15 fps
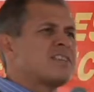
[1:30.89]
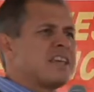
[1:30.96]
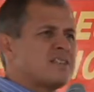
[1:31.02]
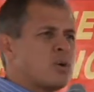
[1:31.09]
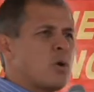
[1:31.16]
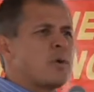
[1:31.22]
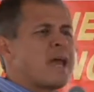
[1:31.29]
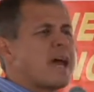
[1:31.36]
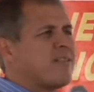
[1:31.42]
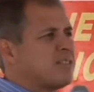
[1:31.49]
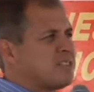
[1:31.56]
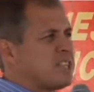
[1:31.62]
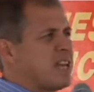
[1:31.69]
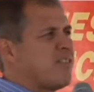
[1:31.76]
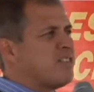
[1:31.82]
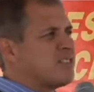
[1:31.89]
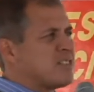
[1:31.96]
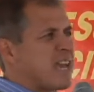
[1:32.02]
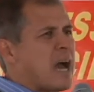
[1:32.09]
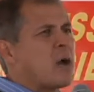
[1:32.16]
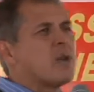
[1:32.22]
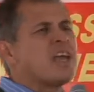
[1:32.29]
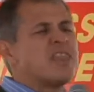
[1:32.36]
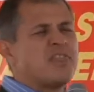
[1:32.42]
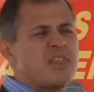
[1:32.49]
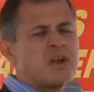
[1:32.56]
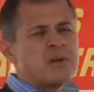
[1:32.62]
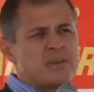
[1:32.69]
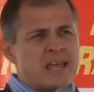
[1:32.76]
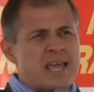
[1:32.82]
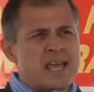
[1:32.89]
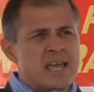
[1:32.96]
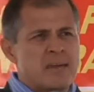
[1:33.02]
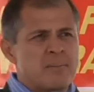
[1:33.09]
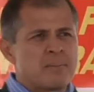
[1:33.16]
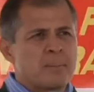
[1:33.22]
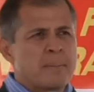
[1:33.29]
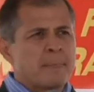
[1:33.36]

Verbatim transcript: that don't have a savings account in their name.